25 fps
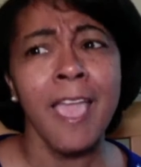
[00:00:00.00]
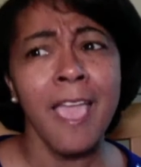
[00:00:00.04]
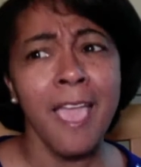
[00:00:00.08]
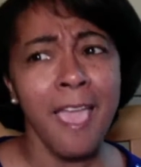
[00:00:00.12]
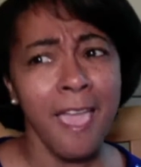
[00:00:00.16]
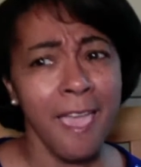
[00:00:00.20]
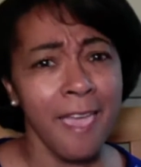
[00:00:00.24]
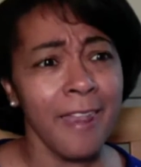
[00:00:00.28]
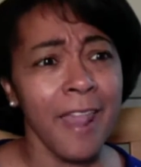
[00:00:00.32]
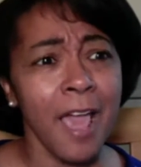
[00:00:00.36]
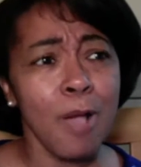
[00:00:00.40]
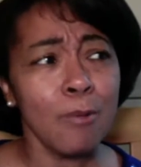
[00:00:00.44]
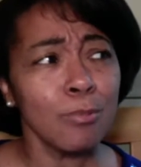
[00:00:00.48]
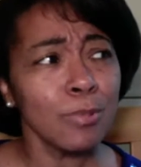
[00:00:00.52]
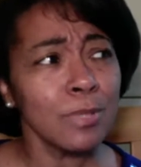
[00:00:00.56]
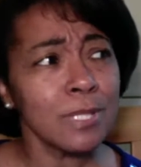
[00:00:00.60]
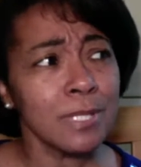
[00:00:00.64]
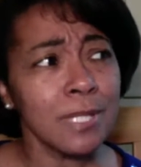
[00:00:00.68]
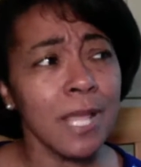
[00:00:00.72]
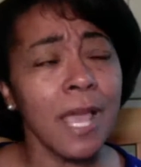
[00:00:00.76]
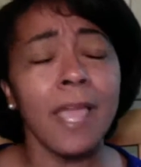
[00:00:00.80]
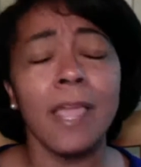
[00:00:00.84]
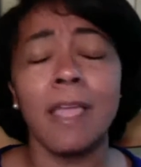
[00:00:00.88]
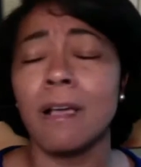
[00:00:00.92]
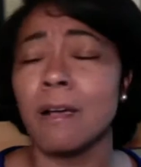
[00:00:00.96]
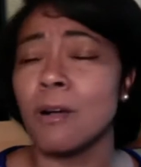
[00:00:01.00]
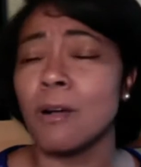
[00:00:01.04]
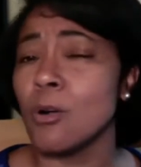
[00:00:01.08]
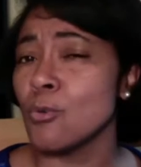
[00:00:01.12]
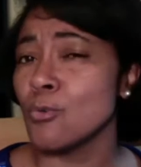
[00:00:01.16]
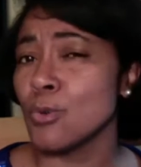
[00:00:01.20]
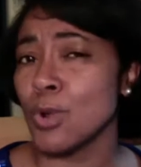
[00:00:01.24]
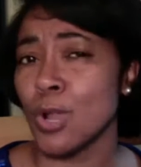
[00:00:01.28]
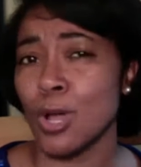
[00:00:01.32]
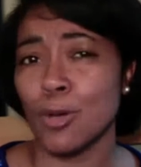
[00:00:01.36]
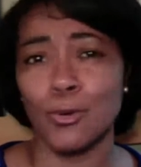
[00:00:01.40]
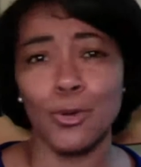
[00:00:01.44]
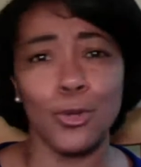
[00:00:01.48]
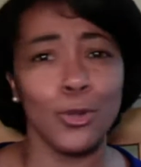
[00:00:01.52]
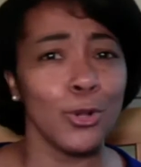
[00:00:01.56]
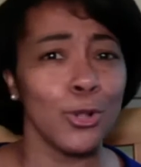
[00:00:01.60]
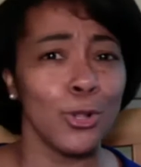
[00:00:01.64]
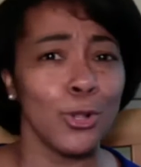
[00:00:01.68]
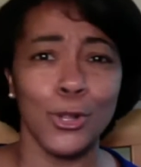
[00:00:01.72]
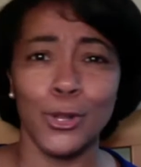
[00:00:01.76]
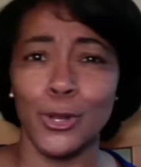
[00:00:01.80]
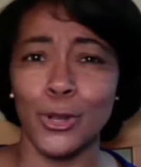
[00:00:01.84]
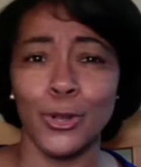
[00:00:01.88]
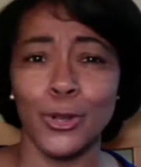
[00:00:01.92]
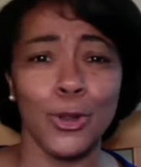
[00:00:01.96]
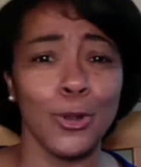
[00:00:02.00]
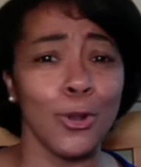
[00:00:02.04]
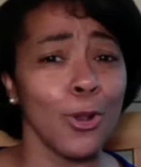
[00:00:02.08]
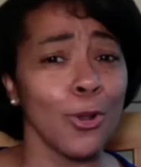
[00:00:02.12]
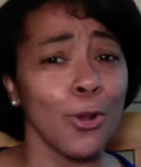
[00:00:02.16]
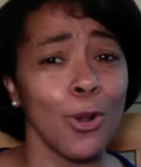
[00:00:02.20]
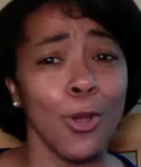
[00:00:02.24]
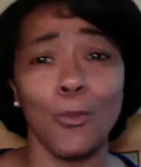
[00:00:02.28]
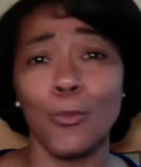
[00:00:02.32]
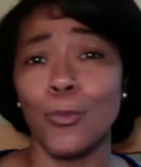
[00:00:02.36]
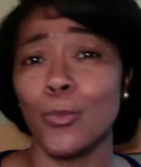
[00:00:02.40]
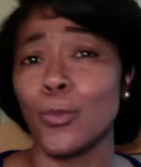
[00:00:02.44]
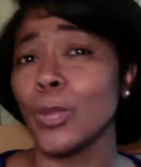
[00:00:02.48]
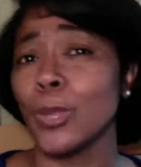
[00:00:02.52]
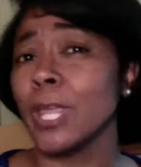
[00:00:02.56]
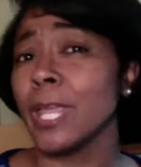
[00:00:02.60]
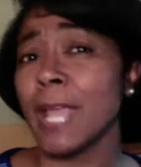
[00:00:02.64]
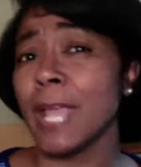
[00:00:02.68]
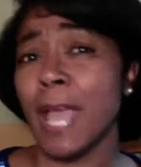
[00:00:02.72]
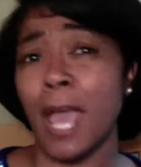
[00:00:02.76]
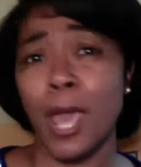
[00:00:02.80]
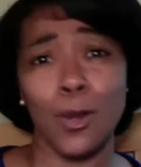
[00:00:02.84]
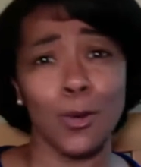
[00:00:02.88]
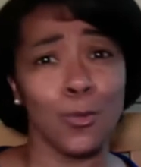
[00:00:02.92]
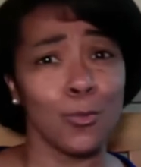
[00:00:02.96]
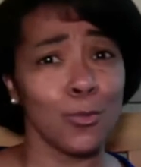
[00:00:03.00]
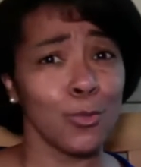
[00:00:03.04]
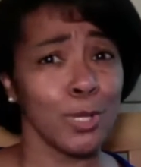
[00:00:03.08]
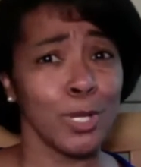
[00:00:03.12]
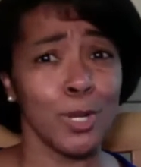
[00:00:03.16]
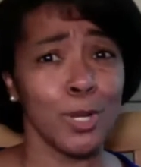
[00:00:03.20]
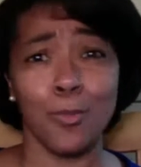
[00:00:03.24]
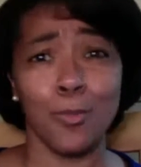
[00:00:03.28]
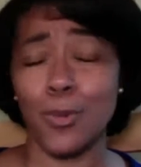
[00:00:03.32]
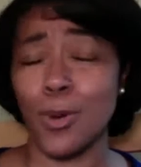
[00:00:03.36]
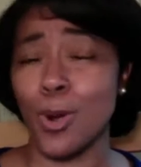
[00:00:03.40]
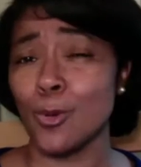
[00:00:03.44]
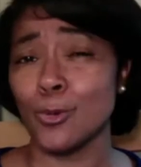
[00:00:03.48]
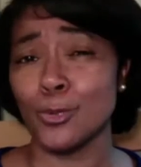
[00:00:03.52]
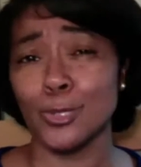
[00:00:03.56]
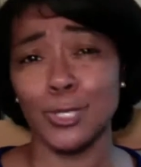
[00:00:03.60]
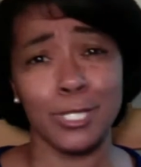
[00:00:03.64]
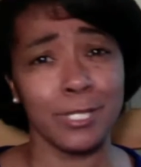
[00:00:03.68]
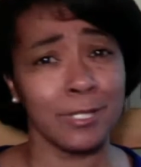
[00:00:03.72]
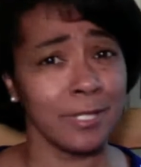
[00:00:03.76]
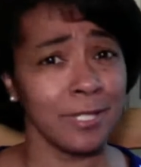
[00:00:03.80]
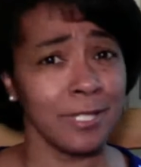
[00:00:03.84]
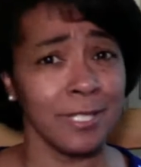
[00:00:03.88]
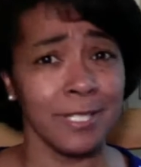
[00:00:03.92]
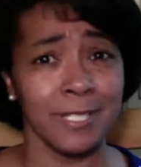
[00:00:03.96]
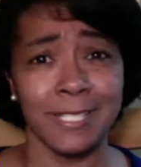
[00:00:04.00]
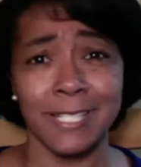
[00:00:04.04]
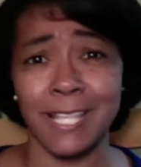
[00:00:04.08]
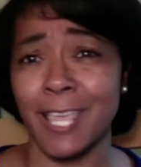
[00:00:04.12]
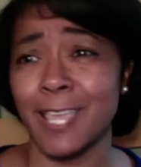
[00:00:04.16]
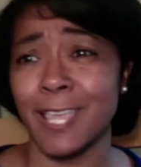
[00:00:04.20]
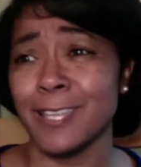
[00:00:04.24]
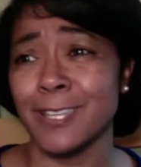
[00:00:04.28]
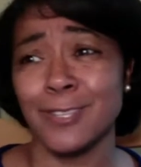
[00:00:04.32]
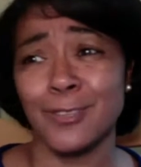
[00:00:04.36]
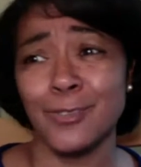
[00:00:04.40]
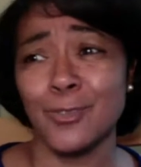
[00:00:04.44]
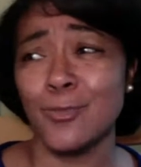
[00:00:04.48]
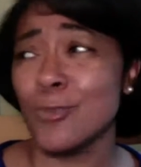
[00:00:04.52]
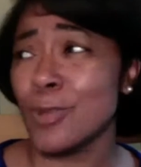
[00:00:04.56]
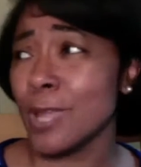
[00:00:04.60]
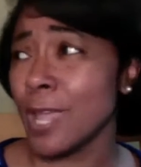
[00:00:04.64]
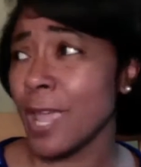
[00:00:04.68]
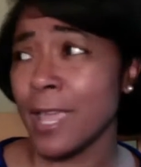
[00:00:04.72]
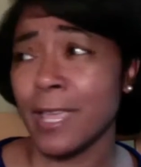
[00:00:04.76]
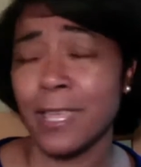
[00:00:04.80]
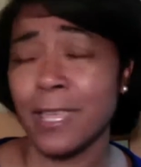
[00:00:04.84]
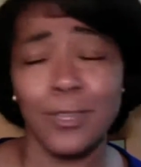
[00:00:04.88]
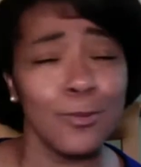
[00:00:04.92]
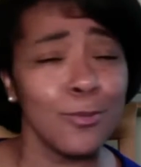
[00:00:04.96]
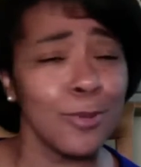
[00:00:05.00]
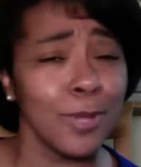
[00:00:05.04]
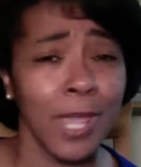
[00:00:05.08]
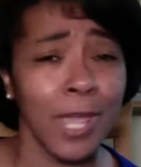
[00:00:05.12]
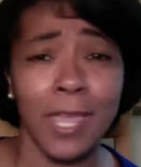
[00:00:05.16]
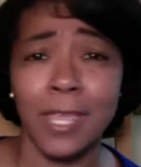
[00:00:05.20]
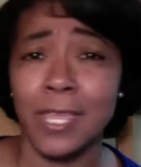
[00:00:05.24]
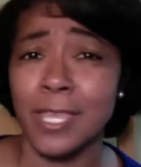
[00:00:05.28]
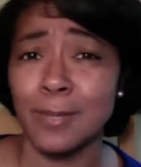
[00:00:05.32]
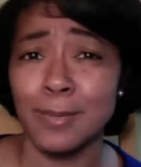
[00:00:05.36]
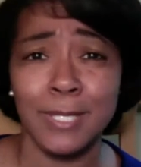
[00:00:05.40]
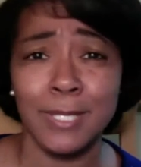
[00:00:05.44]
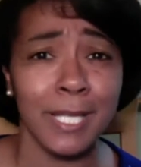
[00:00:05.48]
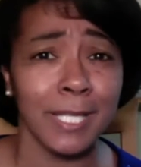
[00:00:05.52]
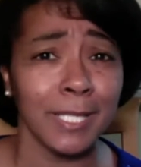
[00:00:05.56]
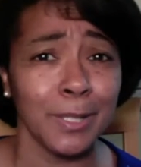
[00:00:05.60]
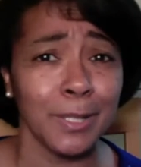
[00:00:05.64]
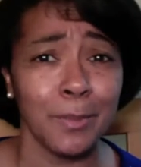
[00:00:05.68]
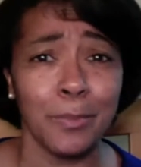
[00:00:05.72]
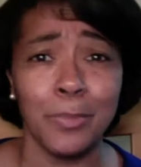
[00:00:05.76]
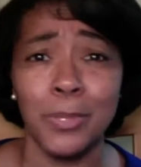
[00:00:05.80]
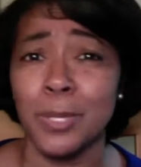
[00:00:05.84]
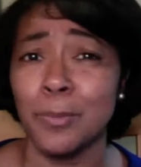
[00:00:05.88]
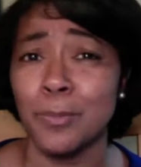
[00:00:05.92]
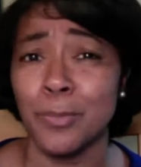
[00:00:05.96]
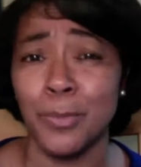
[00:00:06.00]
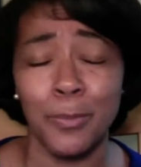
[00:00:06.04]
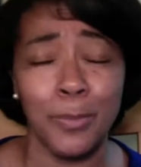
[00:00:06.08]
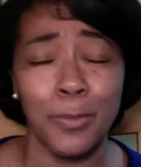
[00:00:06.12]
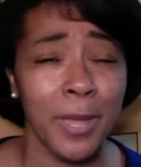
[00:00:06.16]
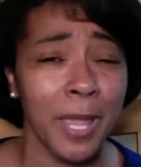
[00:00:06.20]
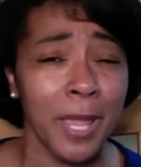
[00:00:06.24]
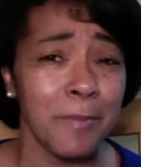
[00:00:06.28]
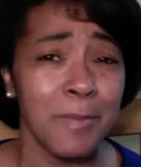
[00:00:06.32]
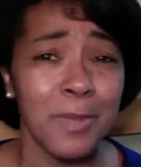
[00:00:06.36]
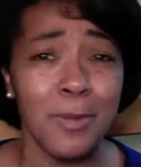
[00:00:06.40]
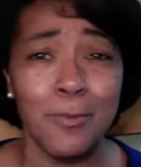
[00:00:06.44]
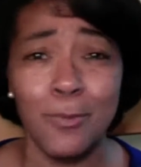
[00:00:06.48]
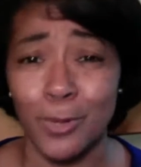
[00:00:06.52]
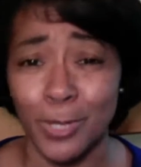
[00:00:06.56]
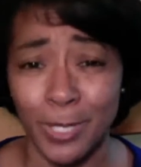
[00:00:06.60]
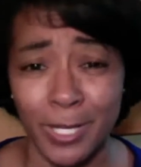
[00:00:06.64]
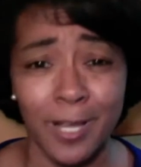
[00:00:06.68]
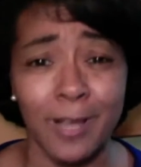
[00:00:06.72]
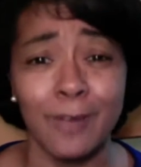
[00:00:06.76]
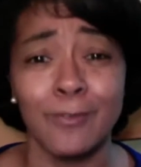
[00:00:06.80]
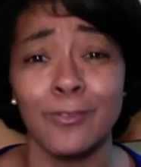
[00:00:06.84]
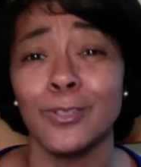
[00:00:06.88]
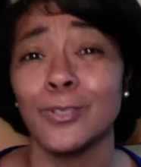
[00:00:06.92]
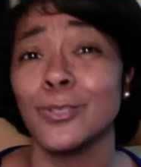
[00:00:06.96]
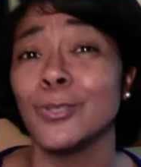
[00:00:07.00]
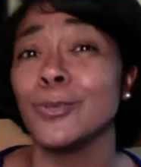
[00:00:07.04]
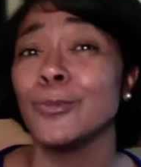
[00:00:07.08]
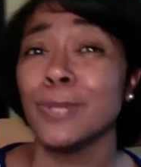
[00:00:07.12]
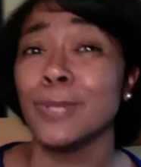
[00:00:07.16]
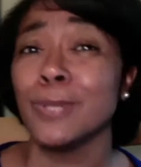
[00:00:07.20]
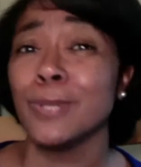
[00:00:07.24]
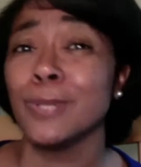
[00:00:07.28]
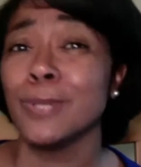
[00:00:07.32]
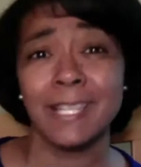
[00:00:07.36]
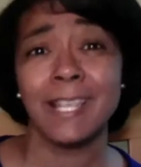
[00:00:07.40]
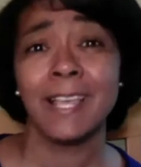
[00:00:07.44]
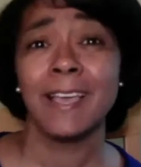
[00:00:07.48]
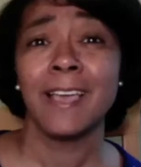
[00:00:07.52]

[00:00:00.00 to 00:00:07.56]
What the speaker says: And I was like, oh no, no, no, no, no, no, no, no. We gotta reapproach this. And you can't keep telling people pay me whatever. You need to